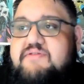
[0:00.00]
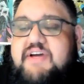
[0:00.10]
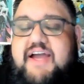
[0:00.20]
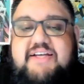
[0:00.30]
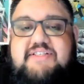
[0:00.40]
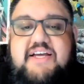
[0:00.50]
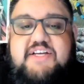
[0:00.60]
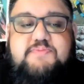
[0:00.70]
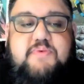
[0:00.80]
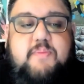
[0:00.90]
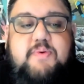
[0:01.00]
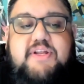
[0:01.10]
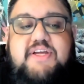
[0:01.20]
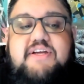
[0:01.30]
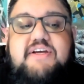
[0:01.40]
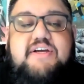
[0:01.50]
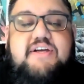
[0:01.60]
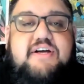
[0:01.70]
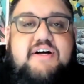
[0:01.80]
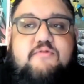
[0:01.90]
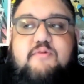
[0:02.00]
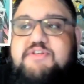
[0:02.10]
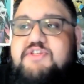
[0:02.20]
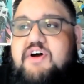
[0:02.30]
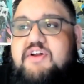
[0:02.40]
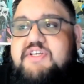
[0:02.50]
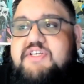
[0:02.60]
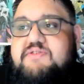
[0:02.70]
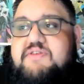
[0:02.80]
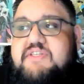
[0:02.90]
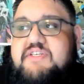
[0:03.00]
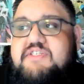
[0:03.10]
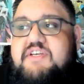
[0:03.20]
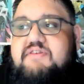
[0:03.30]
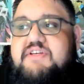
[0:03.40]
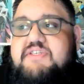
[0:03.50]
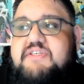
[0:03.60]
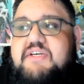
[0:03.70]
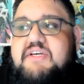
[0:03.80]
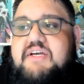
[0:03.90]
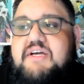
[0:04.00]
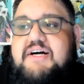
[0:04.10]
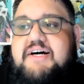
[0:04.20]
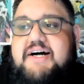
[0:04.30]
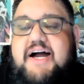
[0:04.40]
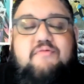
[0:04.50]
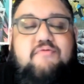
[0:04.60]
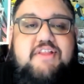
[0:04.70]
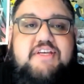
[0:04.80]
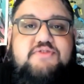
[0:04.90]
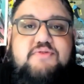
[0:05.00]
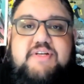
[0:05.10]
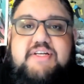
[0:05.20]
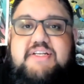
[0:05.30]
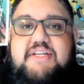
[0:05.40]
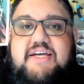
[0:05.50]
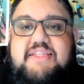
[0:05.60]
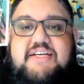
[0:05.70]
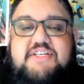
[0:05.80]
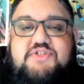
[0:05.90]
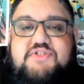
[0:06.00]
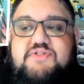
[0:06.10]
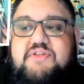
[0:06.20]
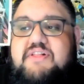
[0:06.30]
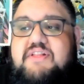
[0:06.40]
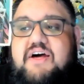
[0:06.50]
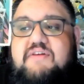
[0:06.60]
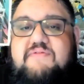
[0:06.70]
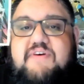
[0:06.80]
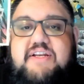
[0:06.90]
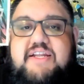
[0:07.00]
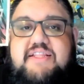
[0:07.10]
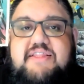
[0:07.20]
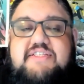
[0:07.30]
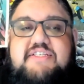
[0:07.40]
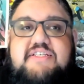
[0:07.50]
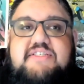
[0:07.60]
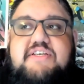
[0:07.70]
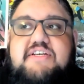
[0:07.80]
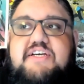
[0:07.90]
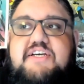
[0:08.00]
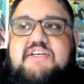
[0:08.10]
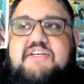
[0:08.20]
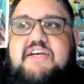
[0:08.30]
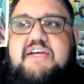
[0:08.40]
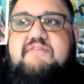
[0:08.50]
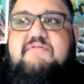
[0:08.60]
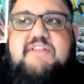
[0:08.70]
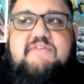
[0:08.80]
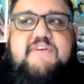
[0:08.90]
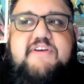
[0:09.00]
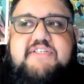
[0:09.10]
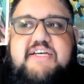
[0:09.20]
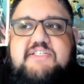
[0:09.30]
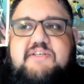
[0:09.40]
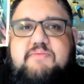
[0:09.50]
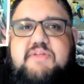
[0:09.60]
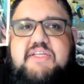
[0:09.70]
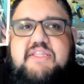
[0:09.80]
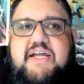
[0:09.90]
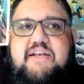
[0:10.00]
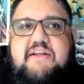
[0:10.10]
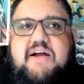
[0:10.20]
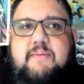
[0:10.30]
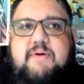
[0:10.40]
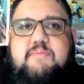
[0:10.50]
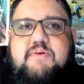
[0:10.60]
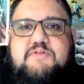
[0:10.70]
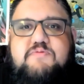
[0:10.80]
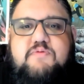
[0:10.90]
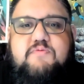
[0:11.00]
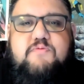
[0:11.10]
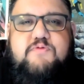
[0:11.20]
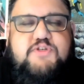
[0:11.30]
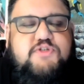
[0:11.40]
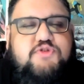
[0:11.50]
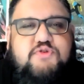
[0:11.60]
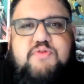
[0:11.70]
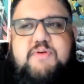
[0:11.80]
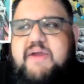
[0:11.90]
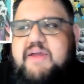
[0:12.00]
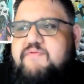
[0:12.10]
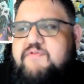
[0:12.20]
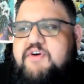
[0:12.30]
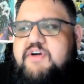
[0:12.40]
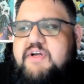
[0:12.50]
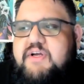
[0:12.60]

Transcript: Hack/Slash property, what you thought of this series. I really enjoyed it. I think it's just a lot of fun, and it really feels like something that comic books were just truly made for.